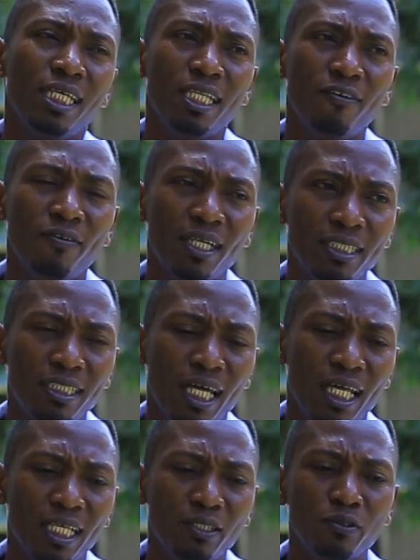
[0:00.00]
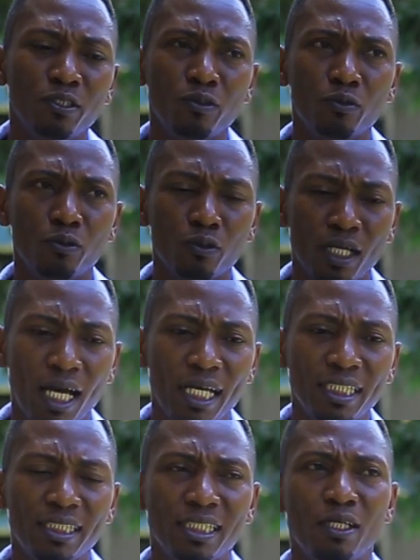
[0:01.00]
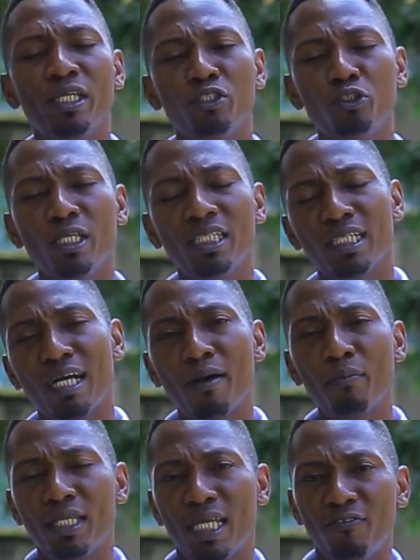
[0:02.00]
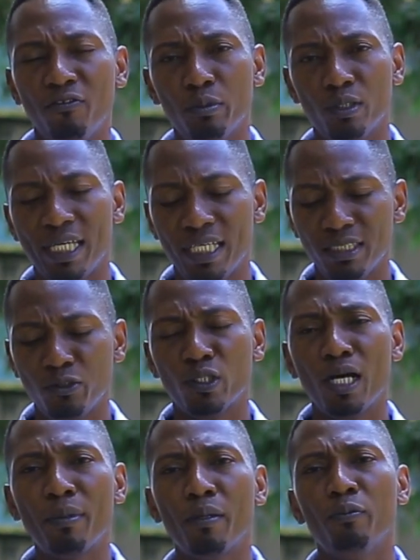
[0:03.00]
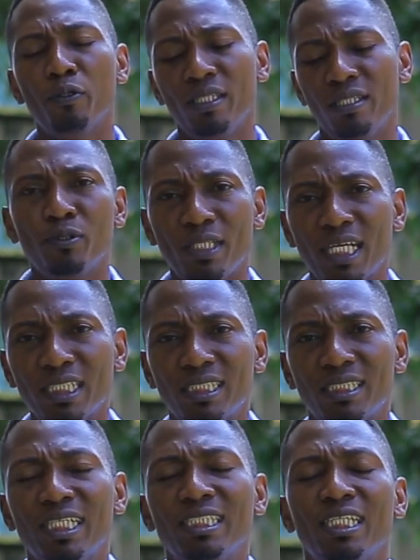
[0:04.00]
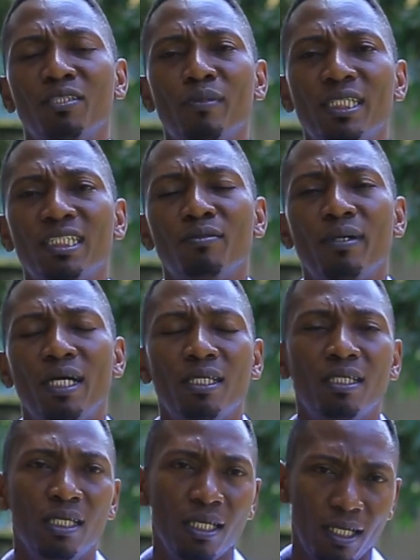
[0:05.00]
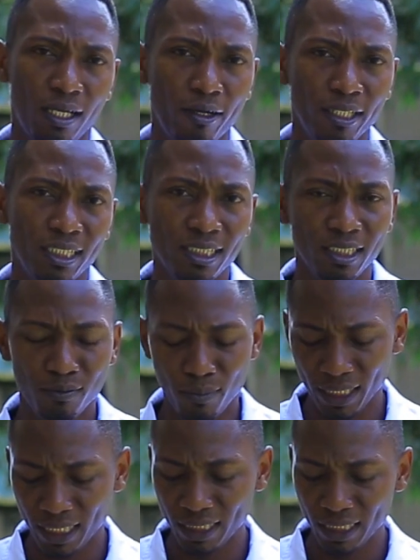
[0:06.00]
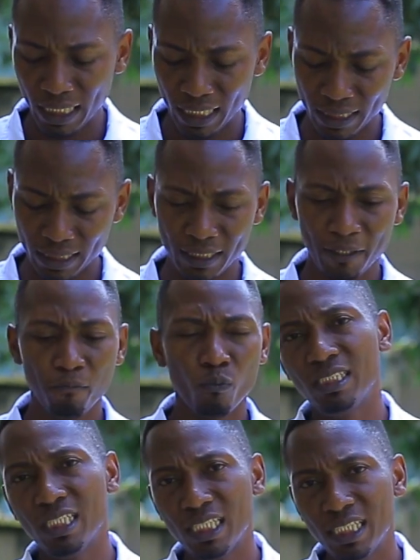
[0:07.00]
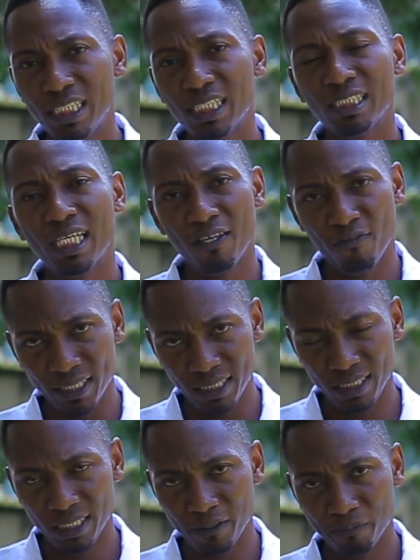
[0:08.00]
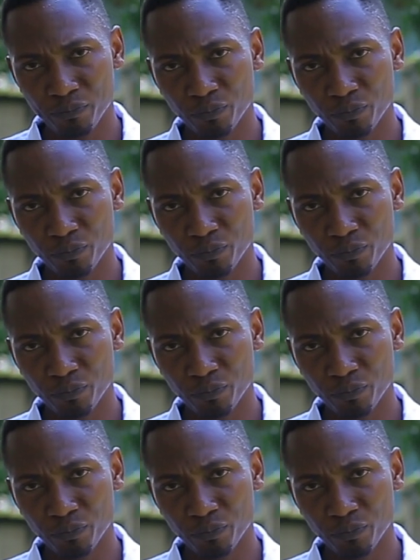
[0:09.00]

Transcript: the other factor that we need to look at when joining our male and female lines to come up with products that are demanded by our target market is genetic diversity.